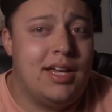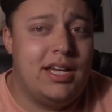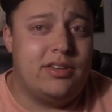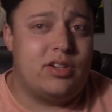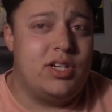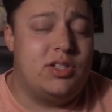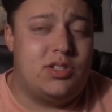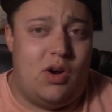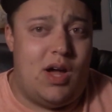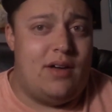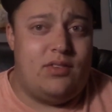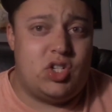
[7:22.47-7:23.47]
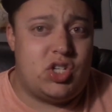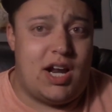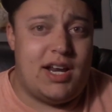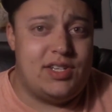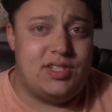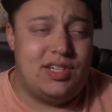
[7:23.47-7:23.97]
either you don't have a
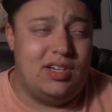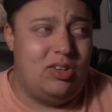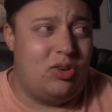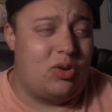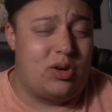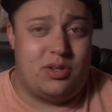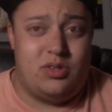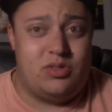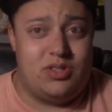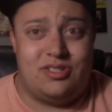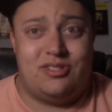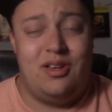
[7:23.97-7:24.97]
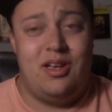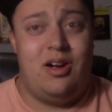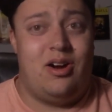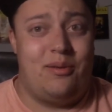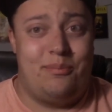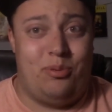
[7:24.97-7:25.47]
shiny still or you just
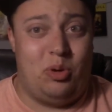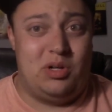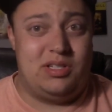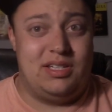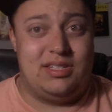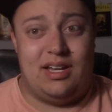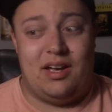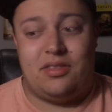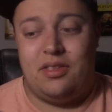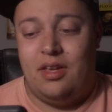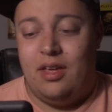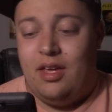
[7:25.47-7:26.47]
are bored to death,